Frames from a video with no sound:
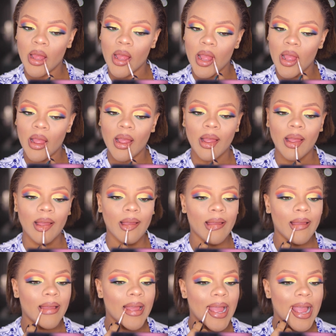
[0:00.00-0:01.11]
lip gloss in
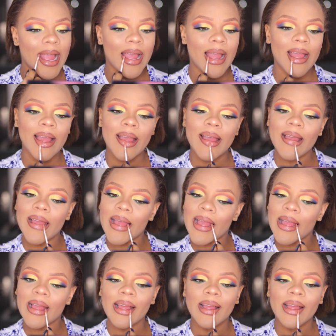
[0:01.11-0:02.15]
the shade Victoria.